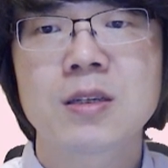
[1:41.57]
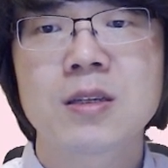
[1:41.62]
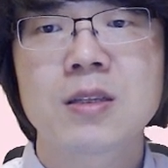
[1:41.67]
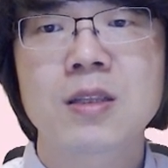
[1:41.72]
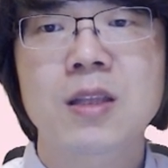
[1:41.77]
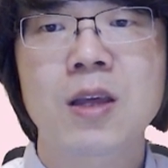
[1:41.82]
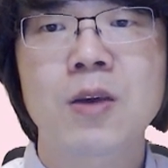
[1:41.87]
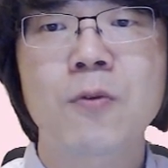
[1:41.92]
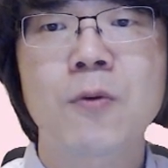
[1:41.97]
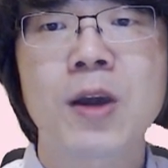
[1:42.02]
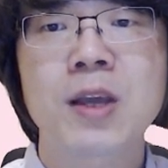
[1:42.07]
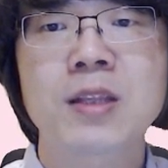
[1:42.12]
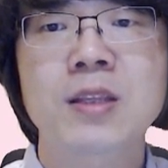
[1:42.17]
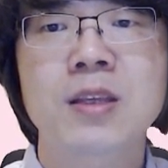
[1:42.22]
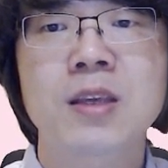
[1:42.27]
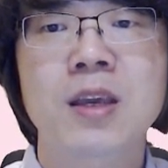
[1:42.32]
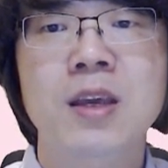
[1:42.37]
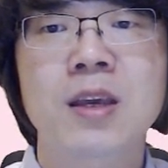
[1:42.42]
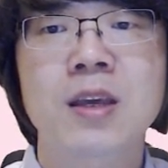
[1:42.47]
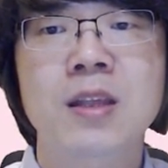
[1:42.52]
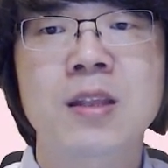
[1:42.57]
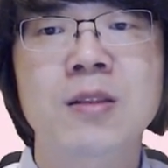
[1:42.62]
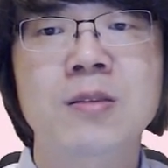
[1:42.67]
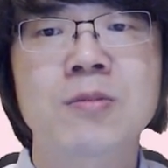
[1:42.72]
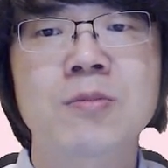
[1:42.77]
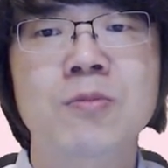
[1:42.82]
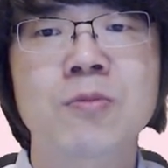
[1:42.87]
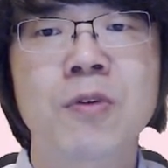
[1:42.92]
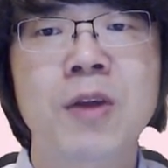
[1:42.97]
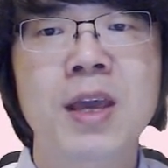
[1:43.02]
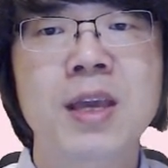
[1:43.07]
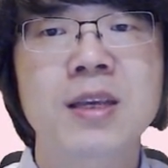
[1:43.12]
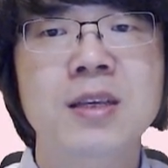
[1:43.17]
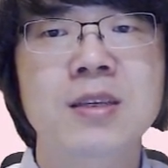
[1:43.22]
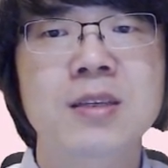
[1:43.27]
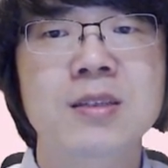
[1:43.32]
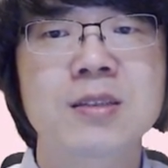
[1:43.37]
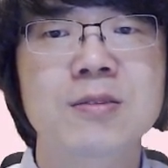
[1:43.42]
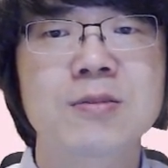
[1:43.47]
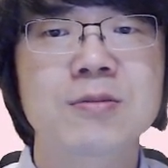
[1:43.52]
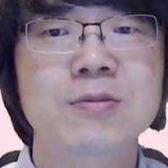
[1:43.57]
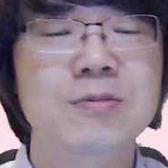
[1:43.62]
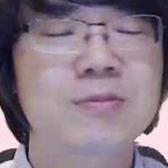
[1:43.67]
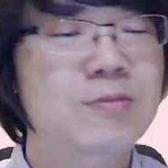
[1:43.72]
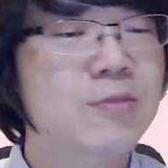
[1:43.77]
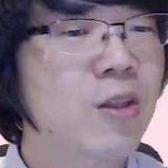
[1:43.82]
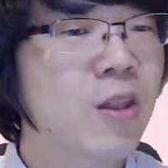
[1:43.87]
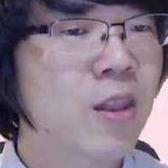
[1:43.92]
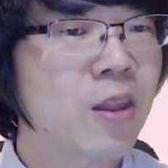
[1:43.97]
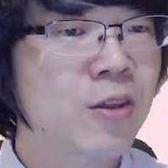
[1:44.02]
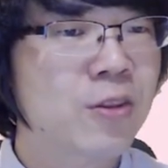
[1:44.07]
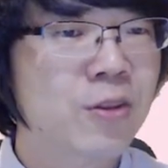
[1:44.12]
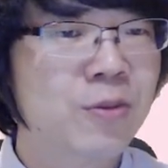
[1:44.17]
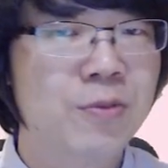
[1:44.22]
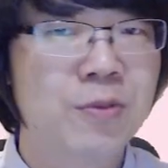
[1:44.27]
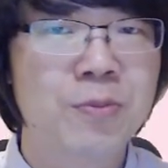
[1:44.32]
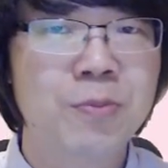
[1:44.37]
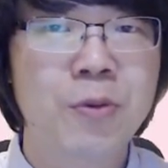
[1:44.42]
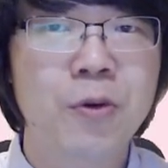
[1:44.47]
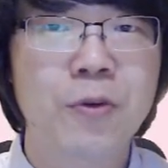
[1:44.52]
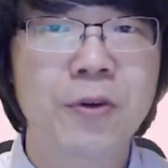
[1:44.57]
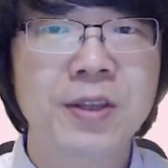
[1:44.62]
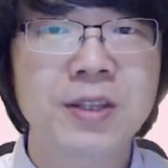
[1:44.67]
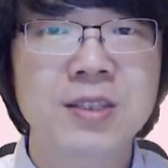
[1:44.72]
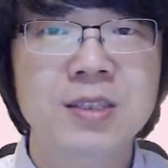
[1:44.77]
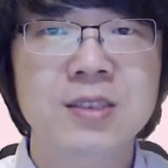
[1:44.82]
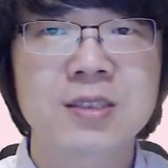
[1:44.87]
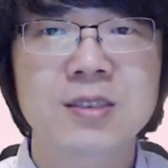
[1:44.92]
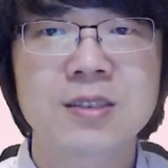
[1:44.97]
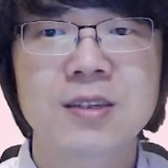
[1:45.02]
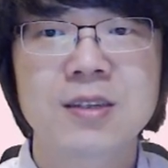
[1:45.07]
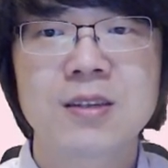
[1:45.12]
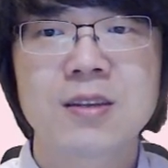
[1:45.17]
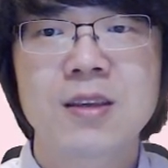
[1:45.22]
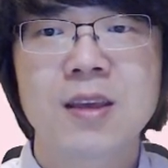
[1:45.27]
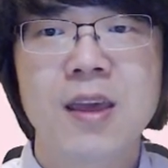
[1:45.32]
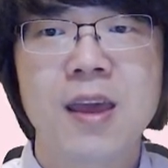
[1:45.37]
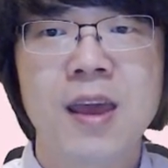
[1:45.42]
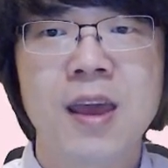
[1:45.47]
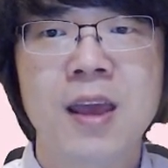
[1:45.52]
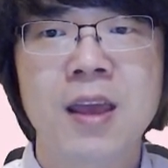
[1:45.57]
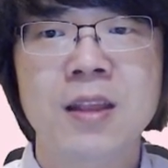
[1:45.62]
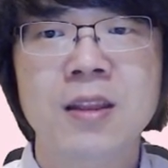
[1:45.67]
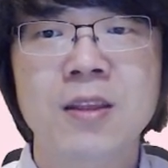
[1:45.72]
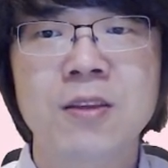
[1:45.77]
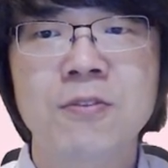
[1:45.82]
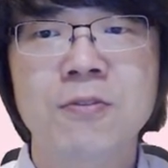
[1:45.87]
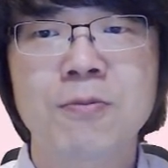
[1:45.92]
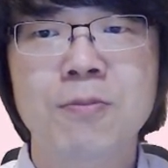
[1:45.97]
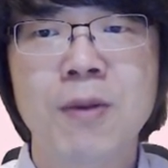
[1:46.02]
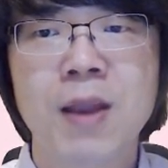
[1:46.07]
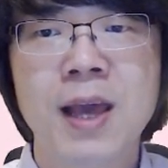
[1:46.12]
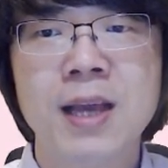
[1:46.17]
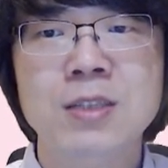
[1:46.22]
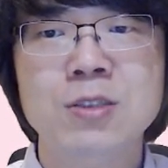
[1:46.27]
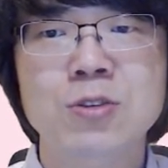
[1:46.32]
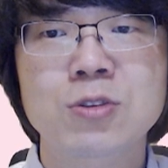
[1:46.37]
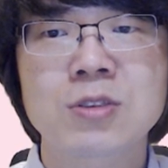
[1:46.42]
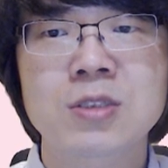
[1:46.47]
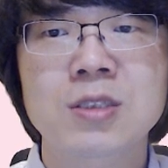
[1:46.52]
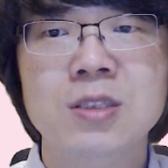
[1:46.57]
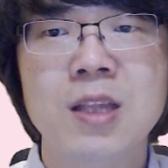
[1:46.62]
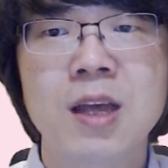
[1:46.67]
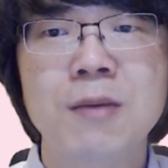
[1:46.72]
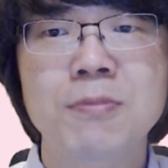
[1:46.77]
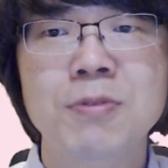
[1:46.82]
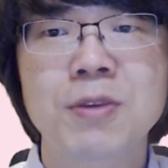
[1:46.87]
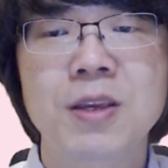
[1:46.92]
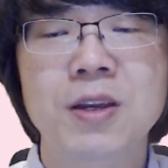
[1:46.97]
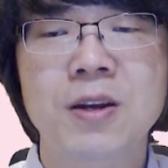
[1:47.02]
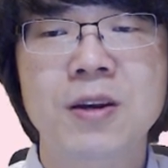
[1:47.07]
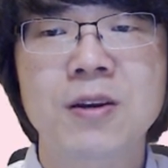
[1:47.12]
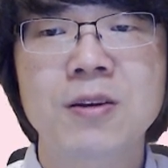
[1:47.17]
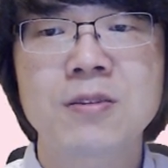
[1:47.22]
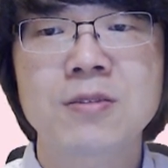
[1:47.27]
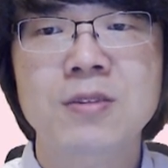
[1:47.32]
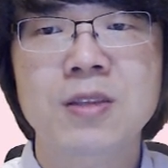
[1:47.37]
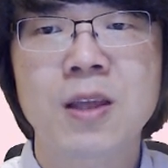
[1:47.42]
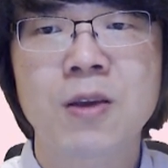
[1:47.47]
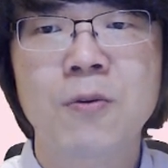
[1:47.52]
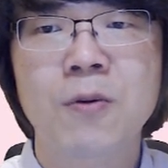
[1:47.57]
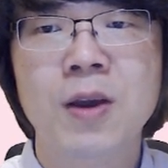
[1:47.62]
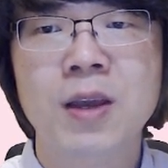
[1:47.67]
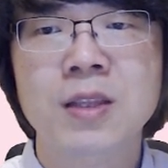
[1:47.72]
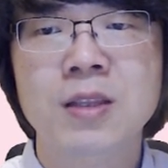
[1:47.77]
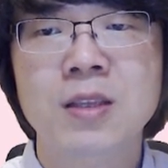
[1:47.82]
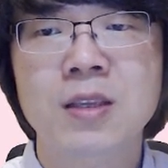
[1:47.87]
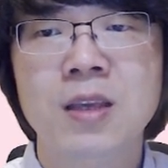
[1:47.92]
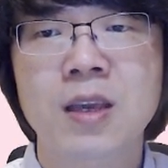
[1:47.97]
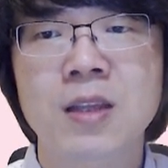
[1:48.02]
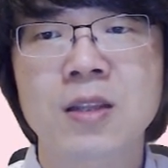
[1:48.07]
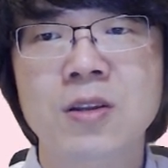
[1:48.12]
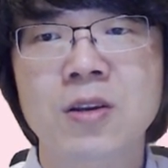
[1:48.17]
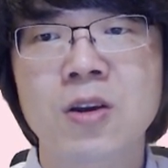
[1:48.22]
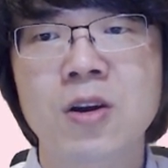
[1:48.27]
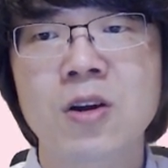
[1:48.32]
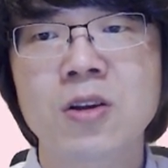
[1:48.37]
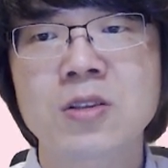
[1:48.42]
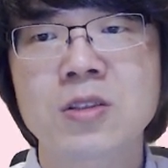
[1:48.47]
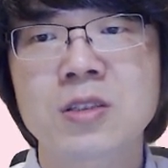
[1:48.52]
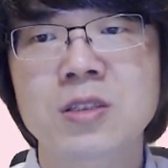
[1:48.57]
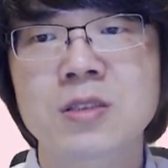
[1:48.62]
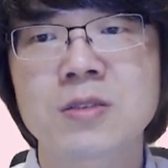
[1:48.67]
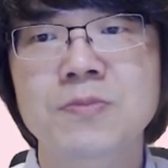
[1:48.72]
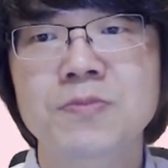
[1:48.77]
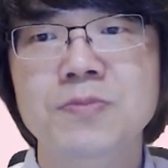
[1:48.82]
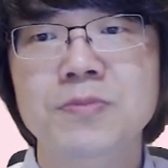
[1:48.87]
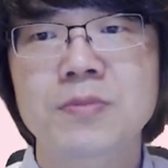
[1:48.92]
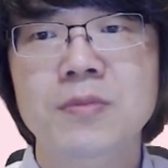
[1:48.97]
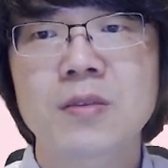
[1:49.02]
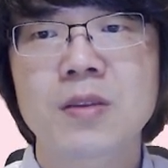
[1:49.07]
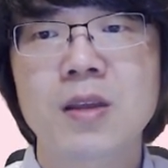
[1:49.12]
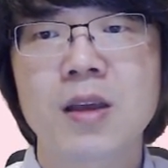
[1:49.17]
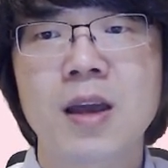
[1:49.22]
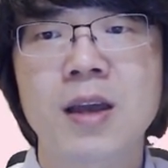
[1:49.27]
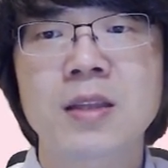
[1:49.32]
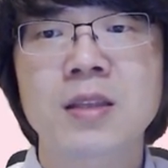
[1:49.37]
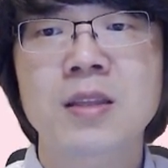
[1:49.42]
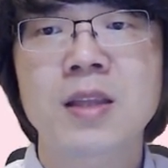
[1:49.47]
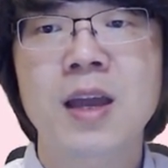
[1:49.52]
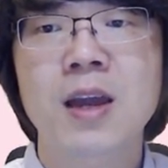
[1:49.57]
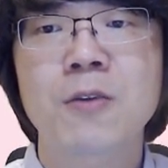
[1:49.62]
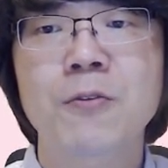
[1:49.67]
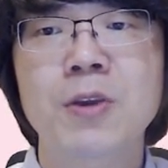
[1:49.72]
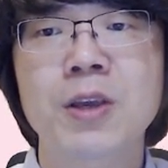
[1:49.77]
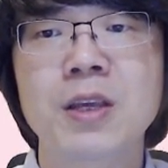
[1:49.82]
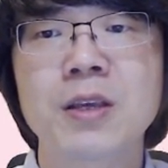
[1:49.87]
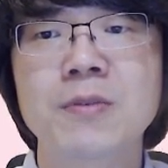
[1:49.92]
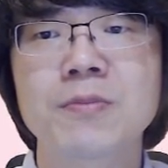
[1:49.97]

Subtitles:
then white can break a lot of a point. And if black just stop here, then white can cut Atari.